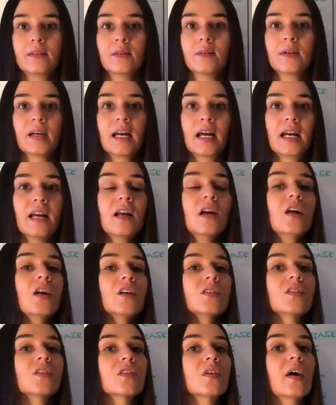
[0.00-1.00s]
okay?
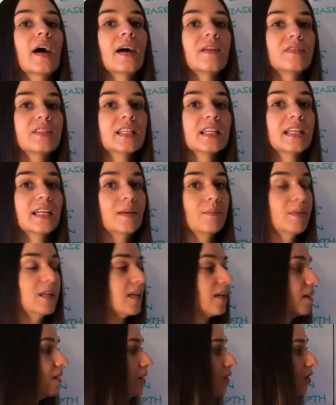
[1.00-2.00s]
So they'll have
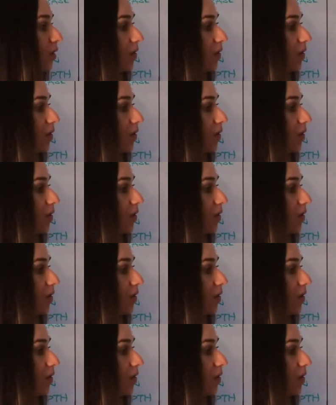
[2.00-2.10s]
tachypnea.